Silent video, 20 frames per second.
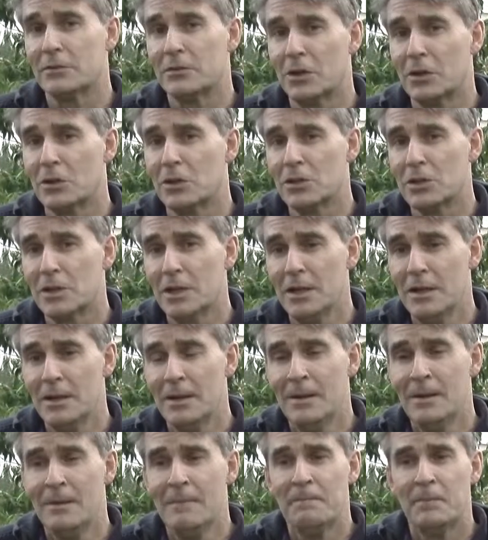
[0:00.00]
of Gloucester,
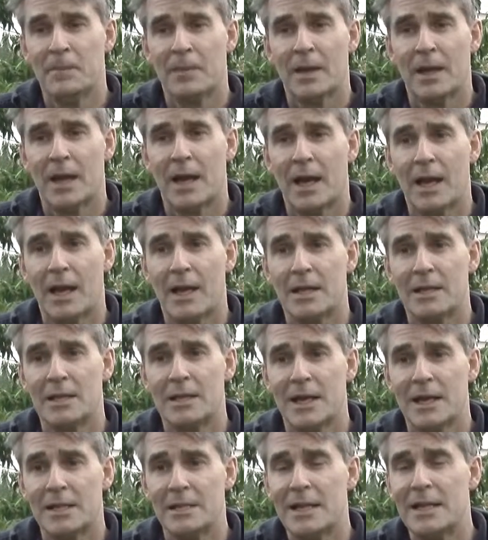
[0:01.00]
and
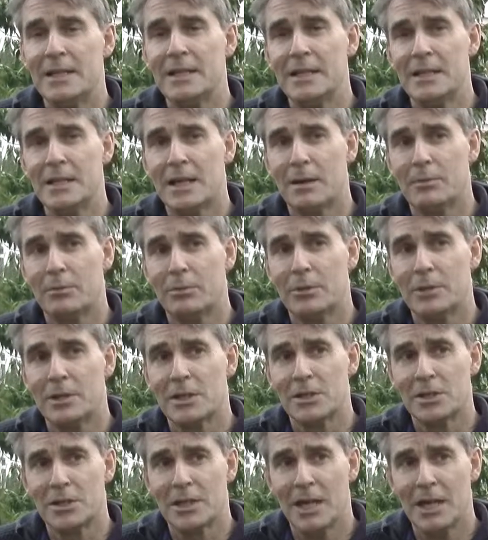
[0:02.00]
has ended up with
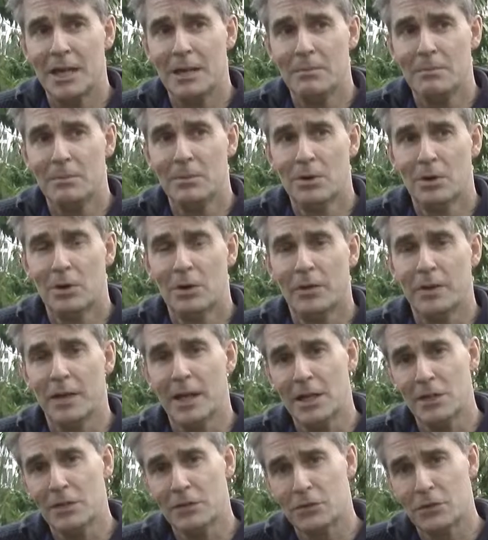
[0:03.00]
a scheme on the
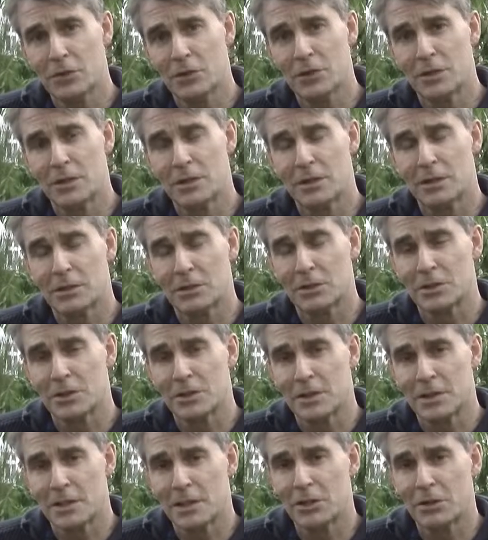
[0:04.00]
edge of Gloucester
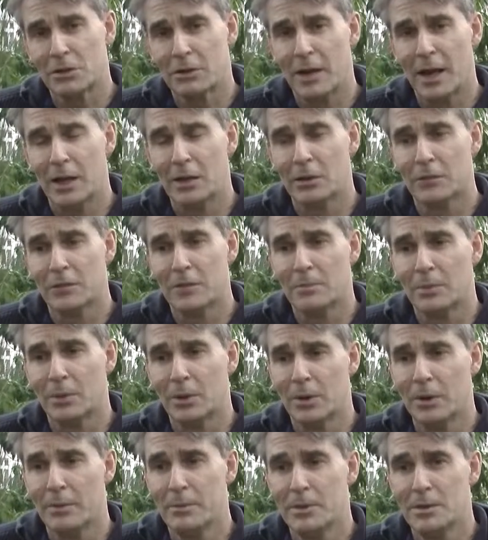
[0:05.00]
that does create a lot of
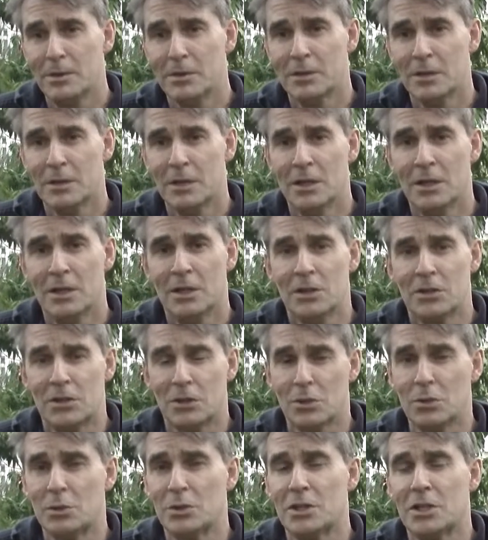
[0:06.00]
employment,
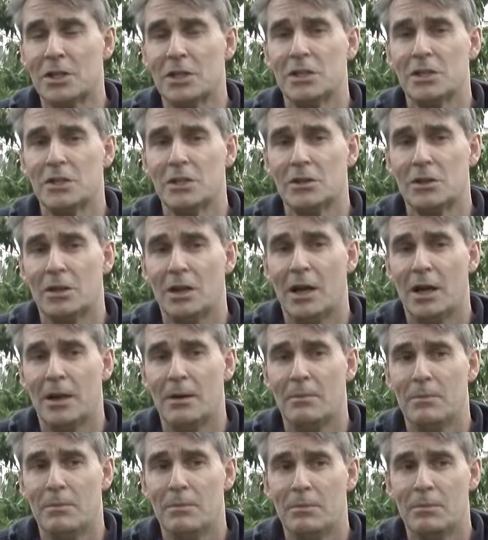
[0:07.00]
sources
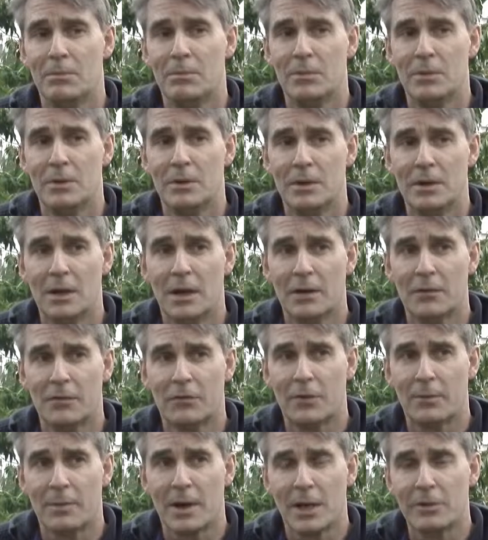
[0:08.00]

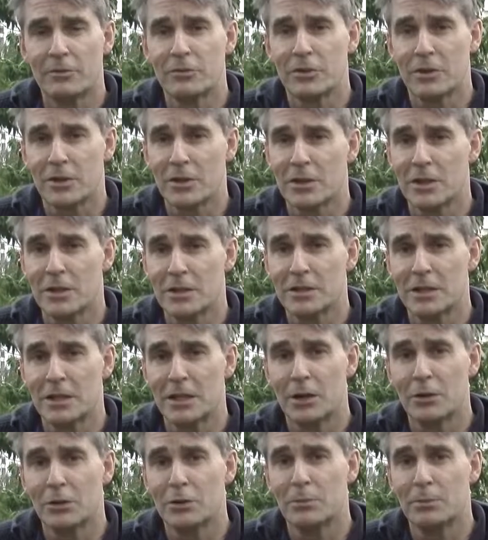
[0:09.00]
from 130
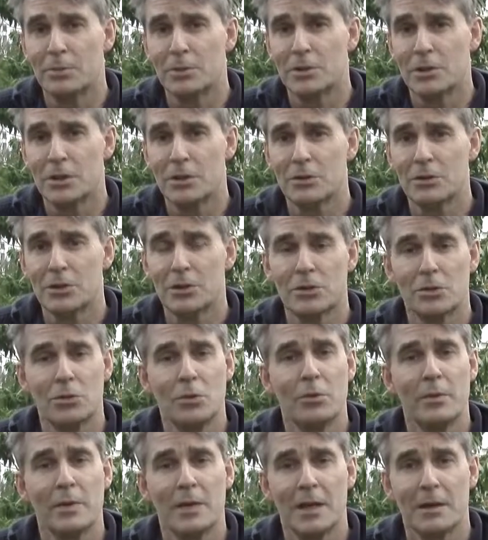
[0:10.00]
local producers,
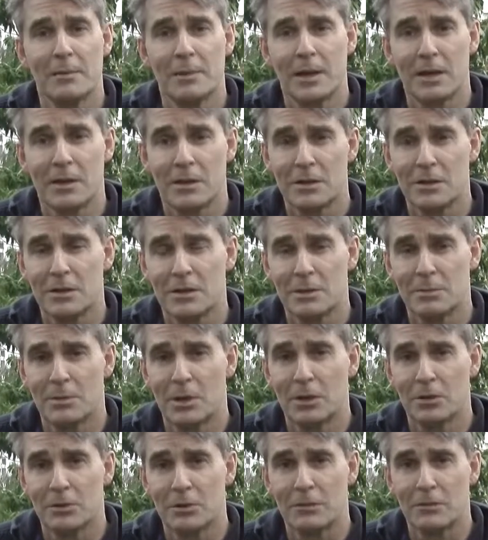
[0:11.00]
all within about 30
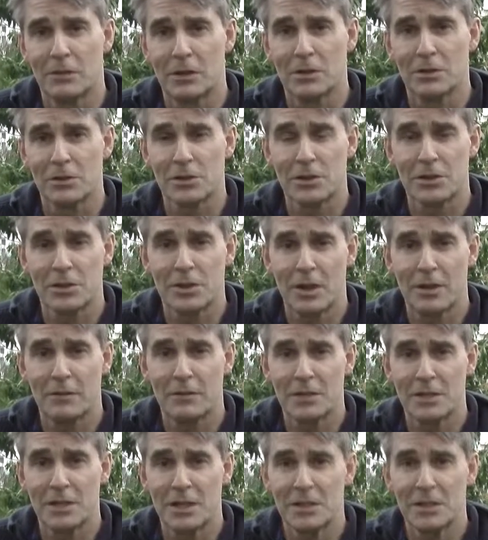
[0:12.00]
miles of the Gloucester
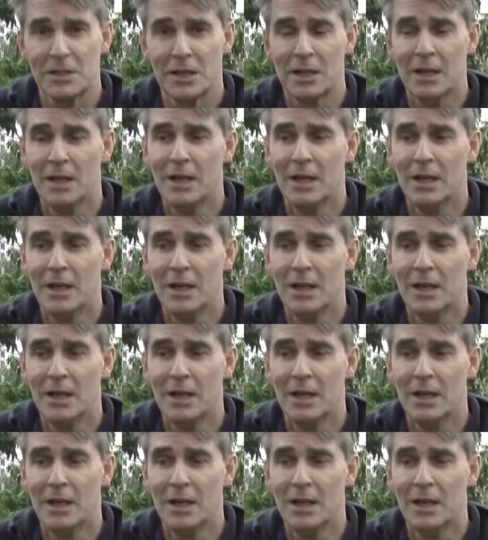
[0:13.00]
services,